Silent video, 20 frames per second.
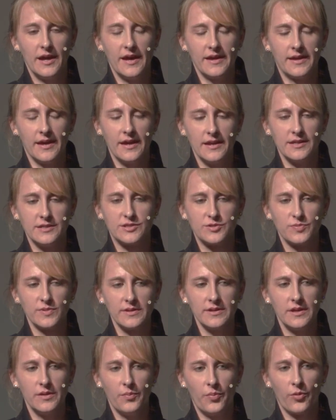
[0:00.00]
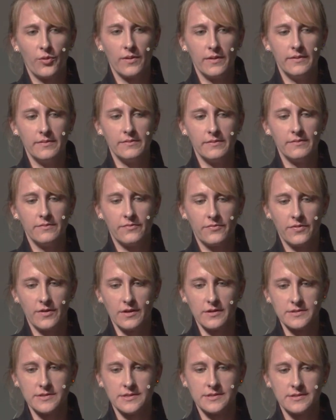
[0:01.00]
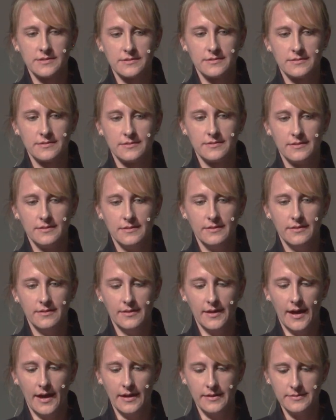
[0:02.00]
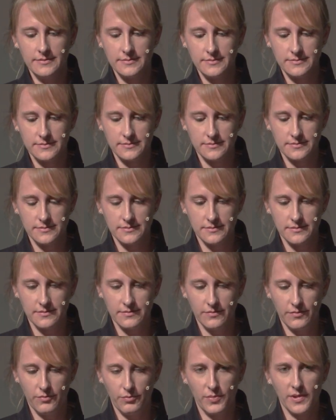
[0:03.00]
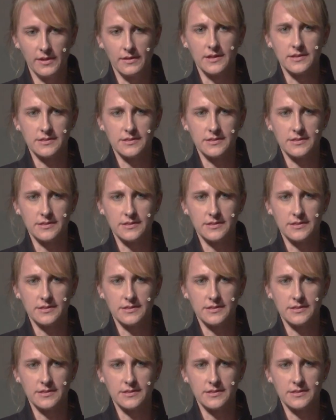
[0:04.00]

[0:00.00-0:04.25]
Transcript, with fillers: again, it's really important first that we